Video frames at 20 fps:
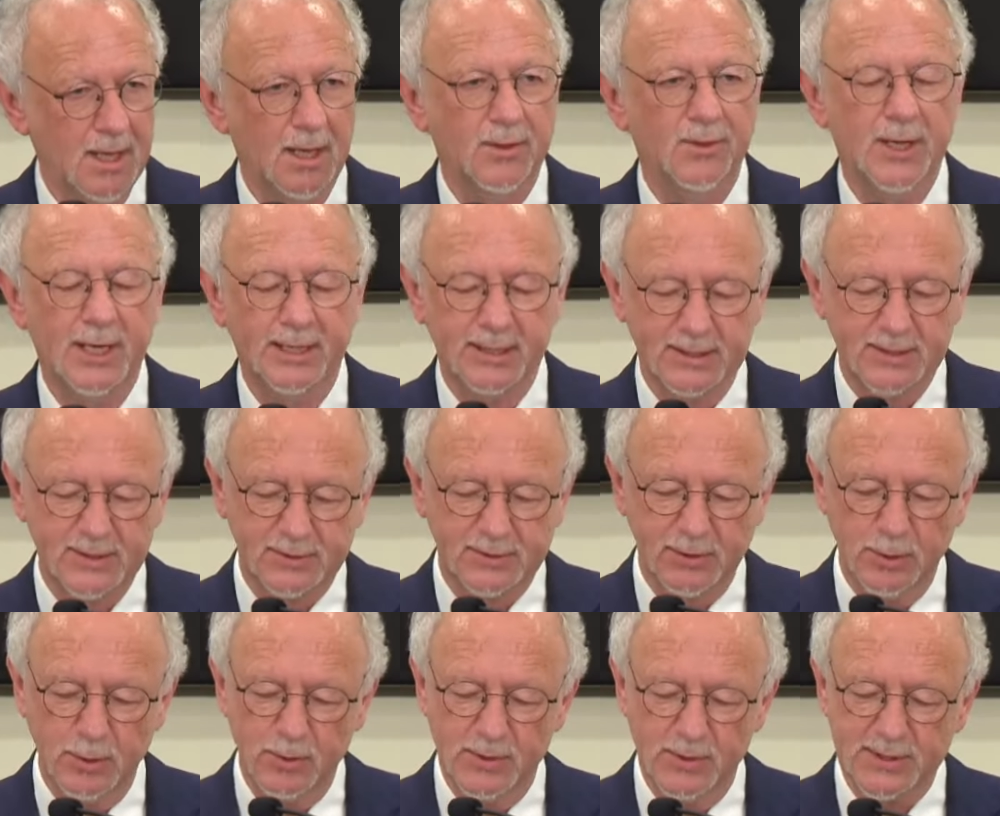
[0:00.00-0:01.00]
that
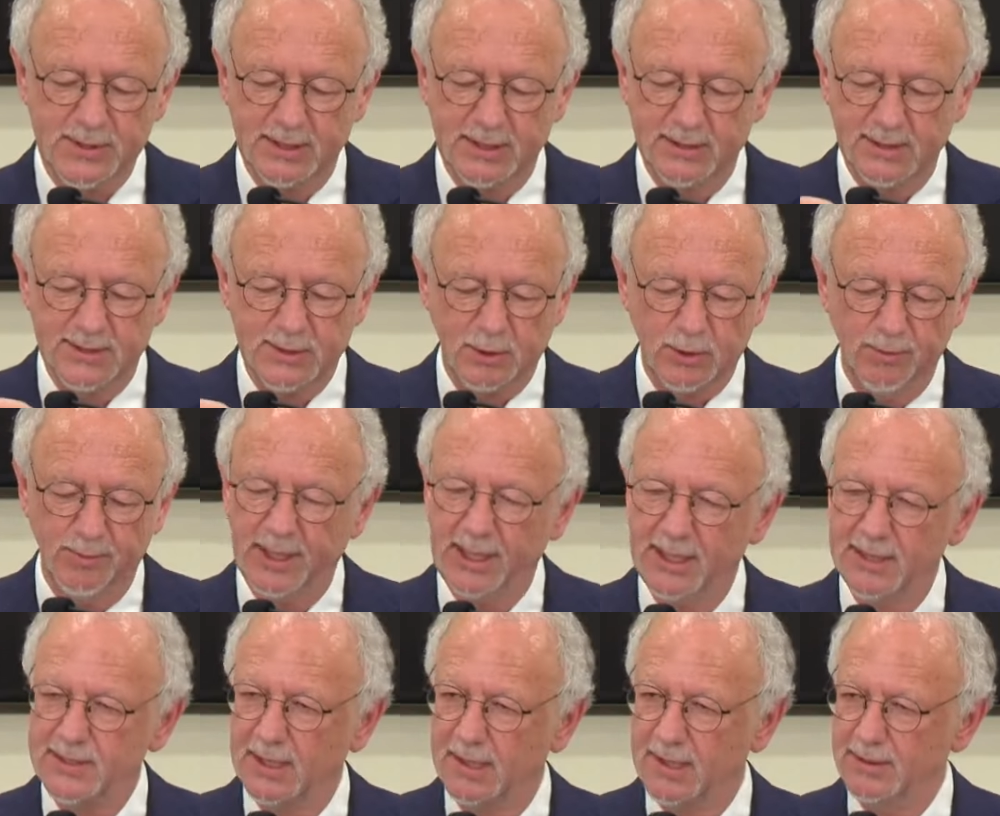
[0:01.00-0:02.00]
excludes and
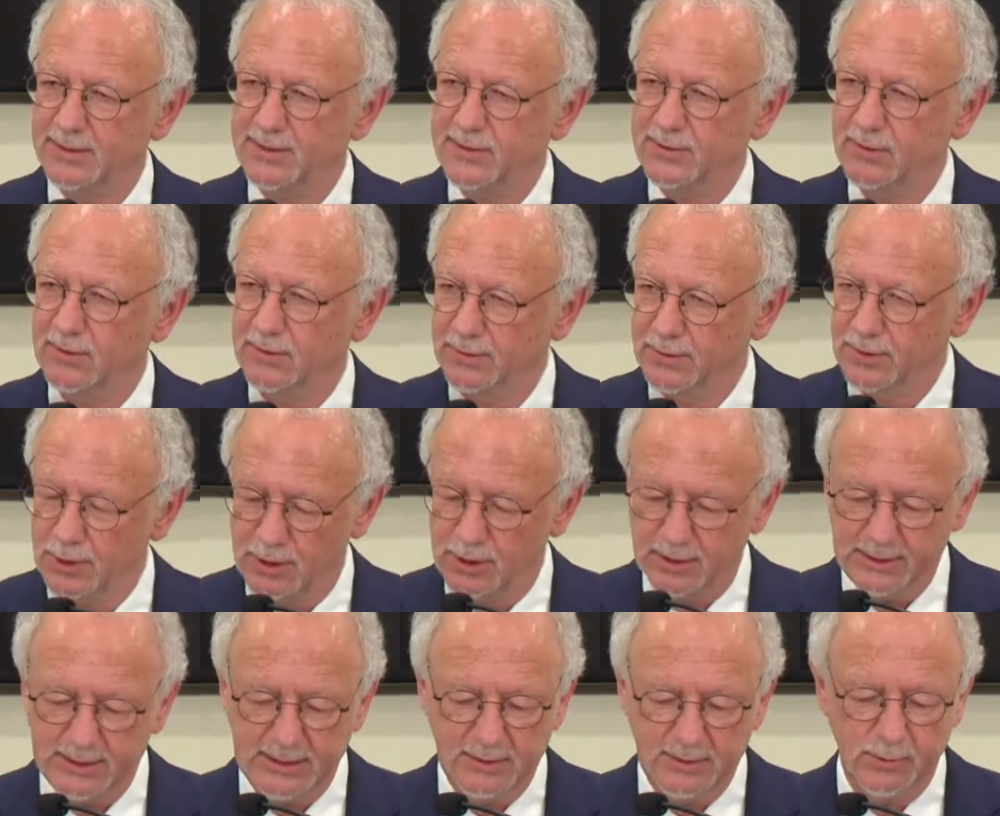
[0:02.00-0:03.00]
discriminates against
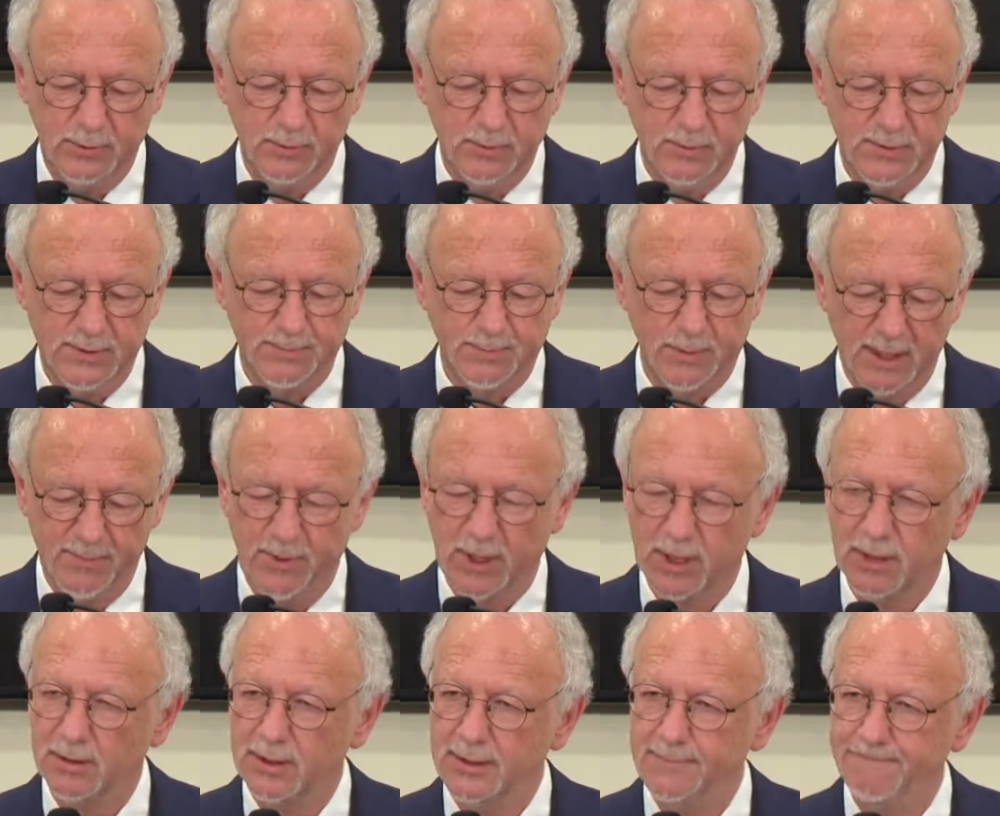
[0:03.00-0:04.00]
non-Hindus
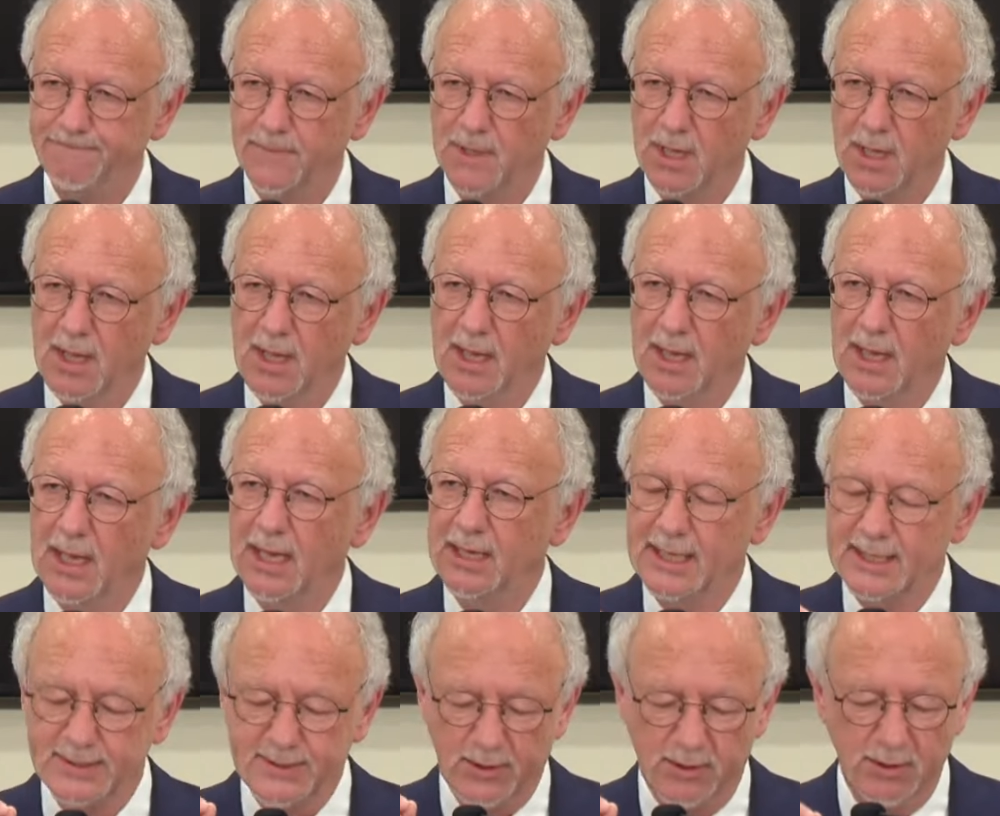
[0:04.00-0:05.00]
primarily and
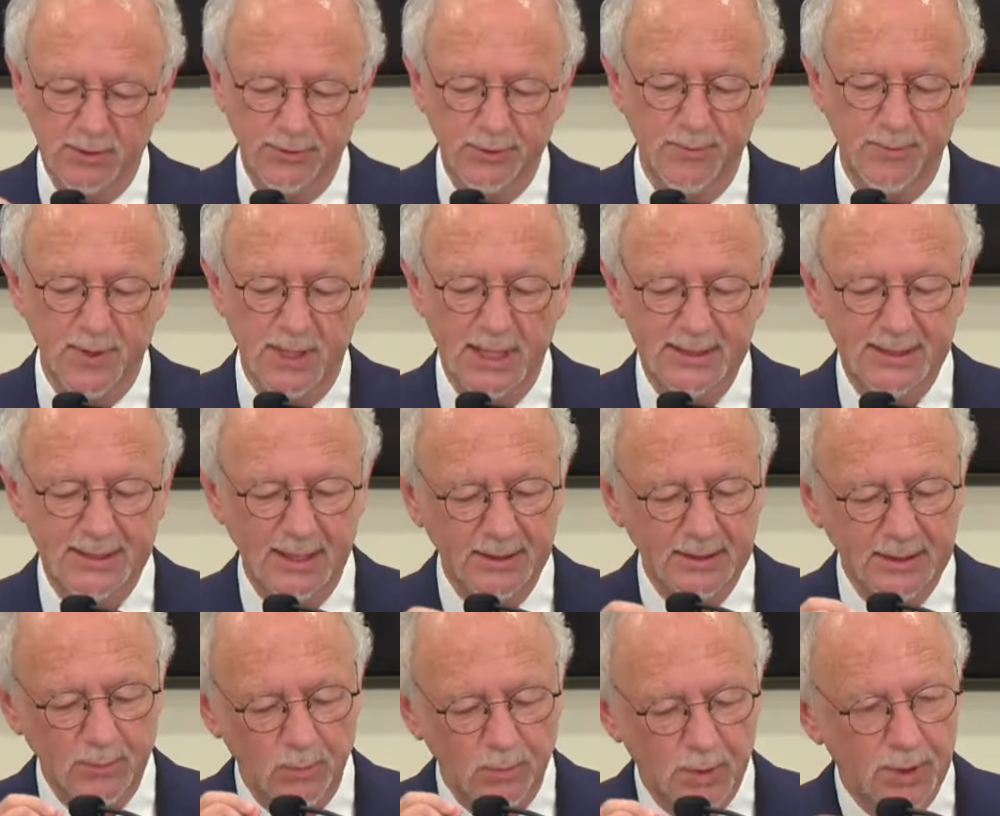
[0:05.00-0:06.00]
has undermined and
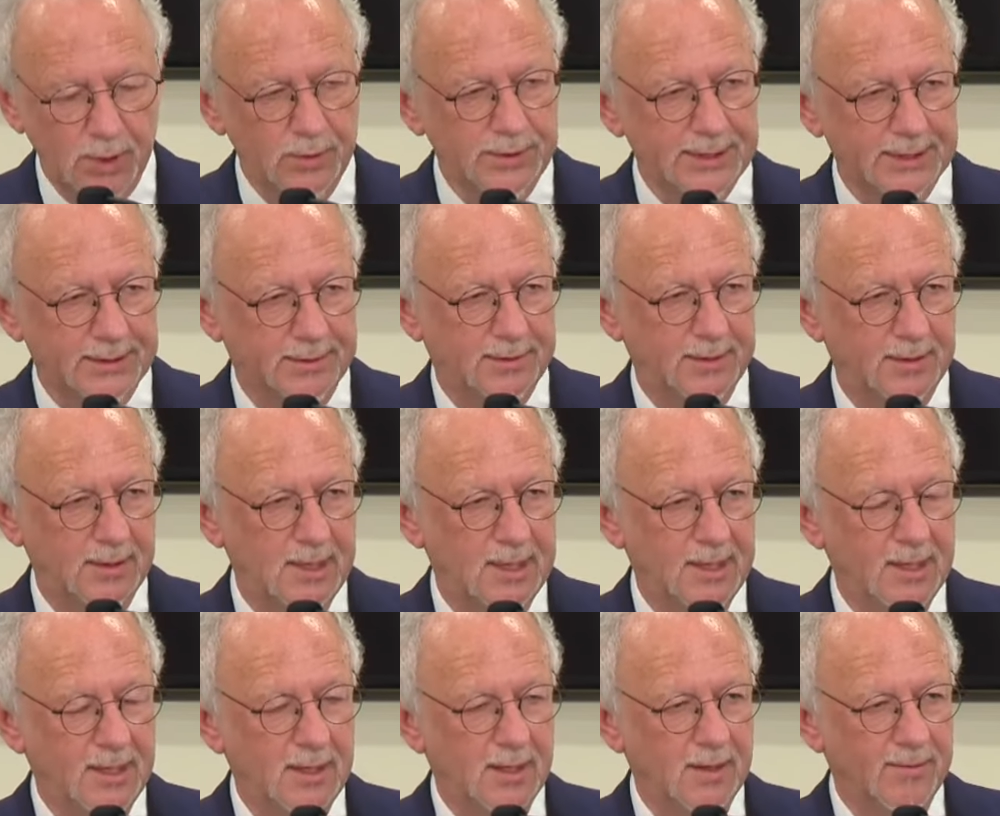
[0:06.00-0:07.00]
eroded
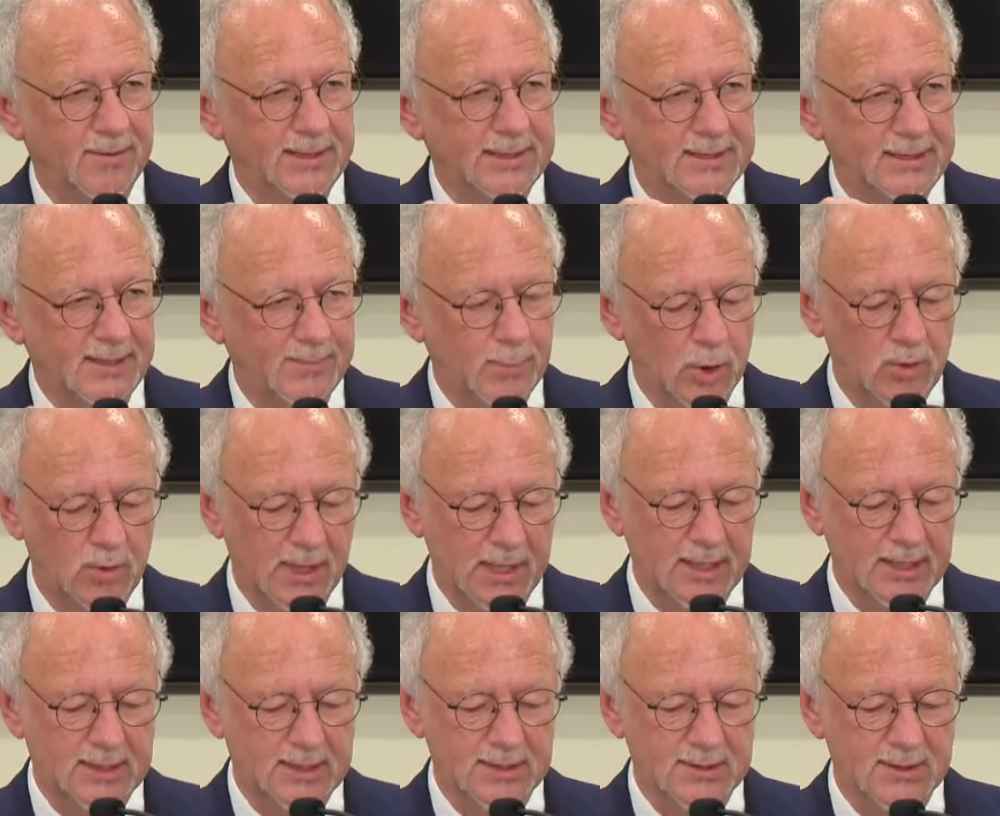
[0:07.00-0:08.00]
the
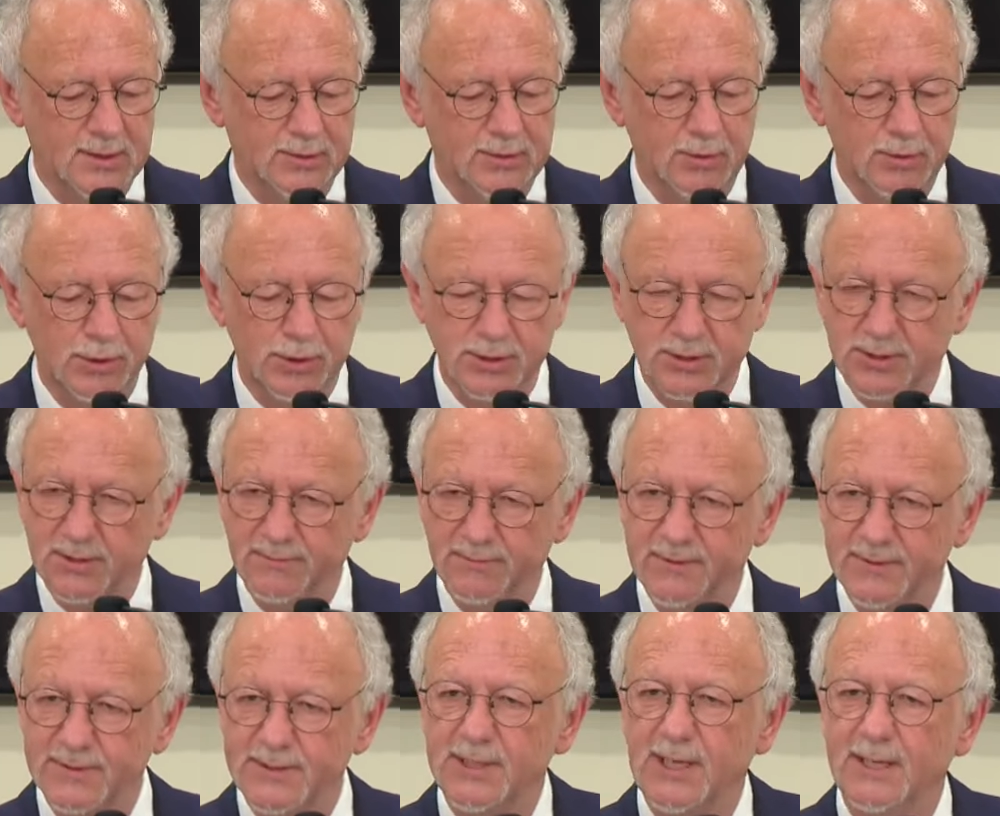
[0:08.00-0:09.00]
democratic institutions of the
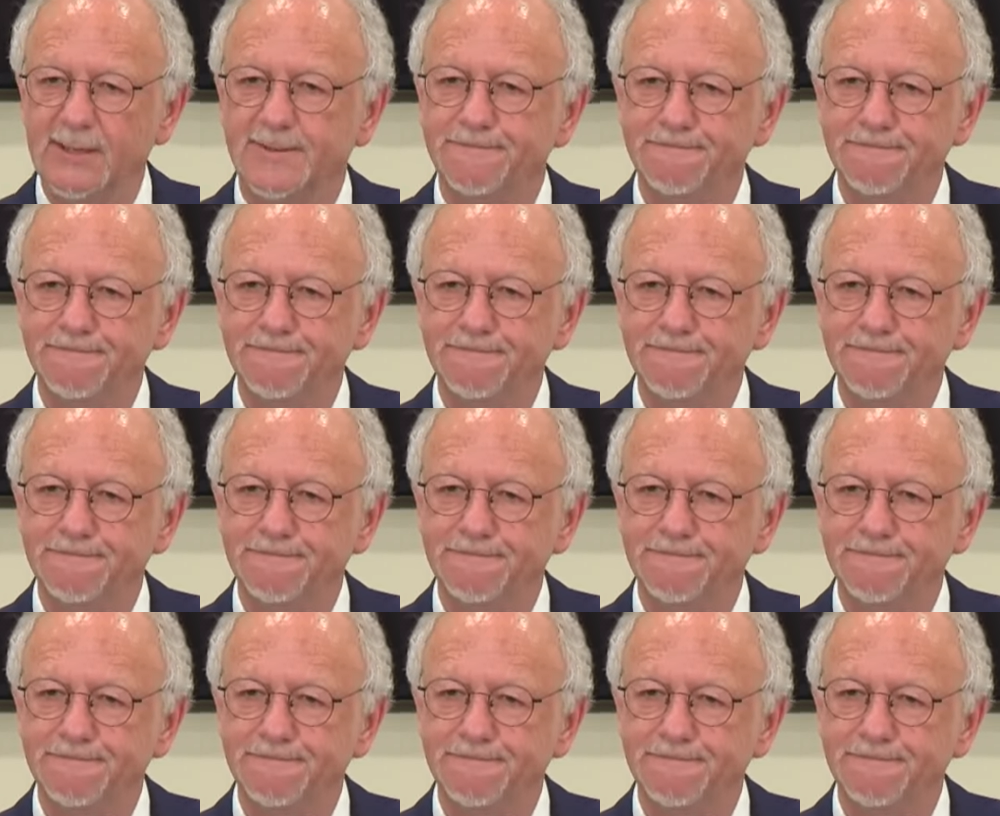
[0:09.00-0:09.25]
state.